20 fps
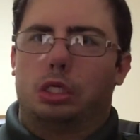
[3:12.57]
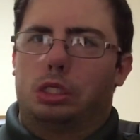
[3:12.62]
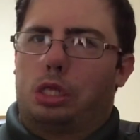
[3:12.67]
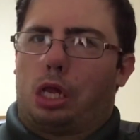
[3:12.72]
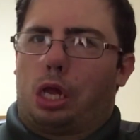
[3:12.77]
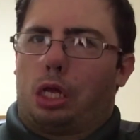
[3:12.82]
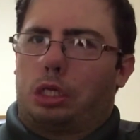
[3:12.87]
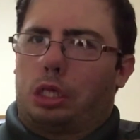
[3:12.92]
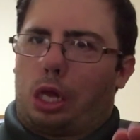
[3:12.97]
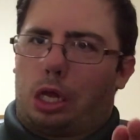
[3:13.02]

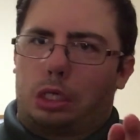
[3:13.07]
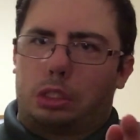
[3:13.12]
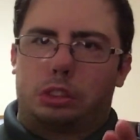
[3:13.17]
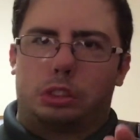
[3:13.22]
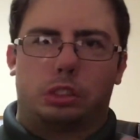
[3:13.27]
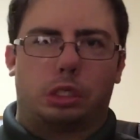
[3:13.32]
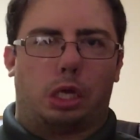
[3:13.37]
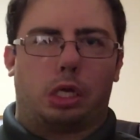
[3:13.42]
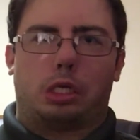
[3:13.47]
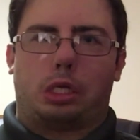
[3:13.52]
Now that's
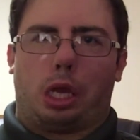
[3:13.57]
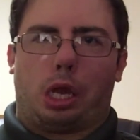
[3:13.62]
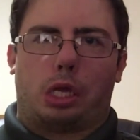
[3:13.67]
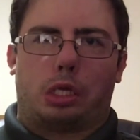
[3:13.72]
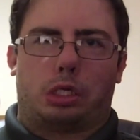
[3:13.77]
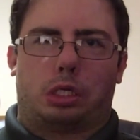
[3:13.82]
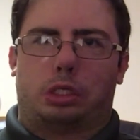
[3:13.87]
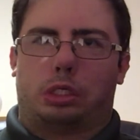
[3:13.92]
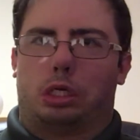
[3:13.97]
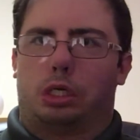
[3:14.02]
where I
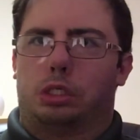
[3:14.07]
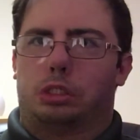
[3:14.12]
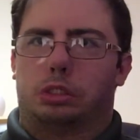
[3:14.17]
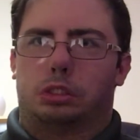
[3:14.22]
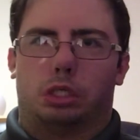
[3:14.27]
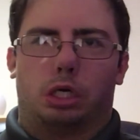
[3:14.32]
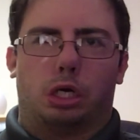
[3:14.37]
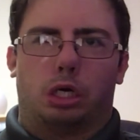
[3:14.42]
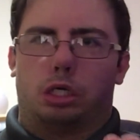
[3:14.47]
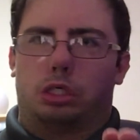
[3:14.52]
kind of go,
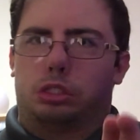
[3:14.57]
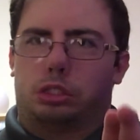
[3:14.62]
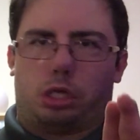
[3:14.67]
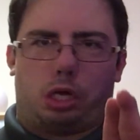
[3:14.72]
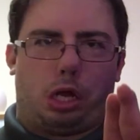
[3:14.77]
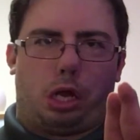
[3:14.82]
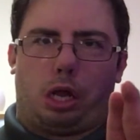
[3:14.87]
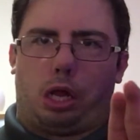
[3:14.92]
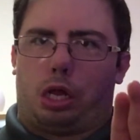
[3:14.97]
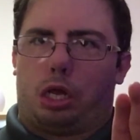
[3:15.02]
oh
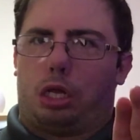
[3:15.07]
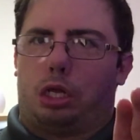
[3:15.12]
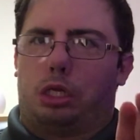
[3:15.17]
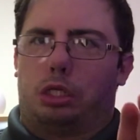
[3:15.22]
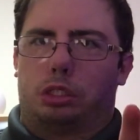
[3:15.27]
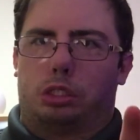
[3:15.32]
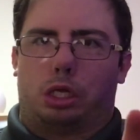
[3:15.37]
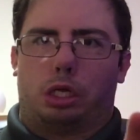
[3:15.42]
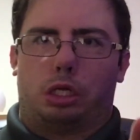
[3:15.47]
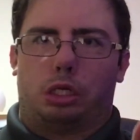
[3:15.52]

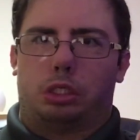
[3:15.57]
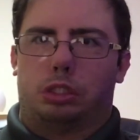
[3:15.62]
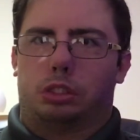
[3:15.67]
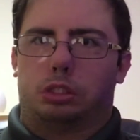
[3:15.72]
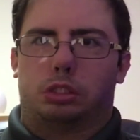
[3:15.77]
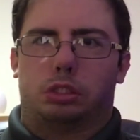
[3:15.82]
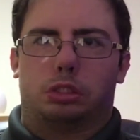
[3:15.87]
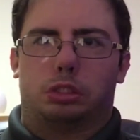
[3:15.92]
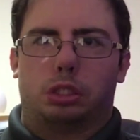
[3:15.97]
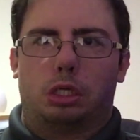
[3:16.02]
hell
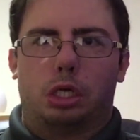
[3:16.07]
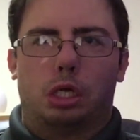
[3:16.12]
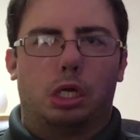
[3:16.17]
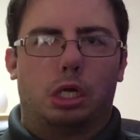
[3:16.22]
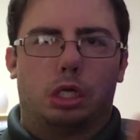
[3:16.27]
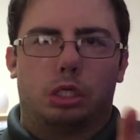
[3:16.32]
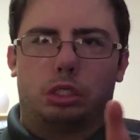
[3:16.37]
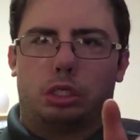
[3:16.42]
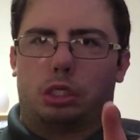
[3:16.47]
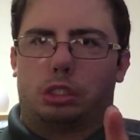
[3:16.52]
no,
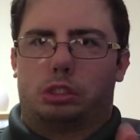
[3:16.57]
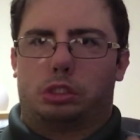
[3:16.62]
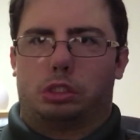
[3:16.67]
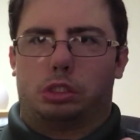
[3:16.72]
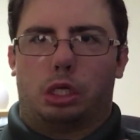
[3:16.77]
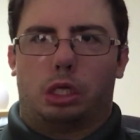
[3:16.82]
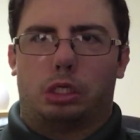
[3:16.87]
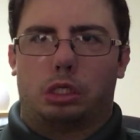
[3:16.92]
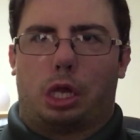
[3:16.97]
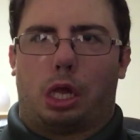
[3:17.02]
let's
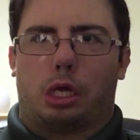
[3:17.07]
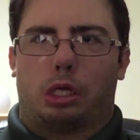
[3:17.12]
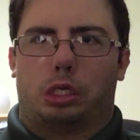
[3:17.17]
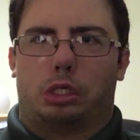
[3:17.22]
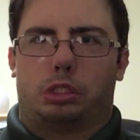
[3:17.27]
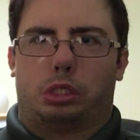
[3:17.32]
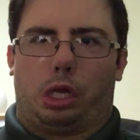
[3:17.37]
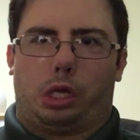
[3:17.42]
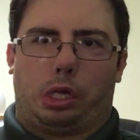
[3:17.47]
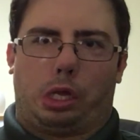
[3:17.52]
slow down
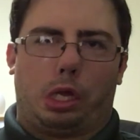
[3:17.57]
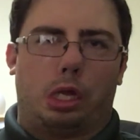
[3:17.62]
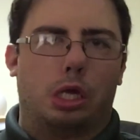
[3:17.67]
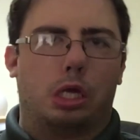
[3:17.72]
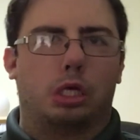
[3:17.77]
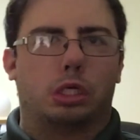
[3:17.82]
a second.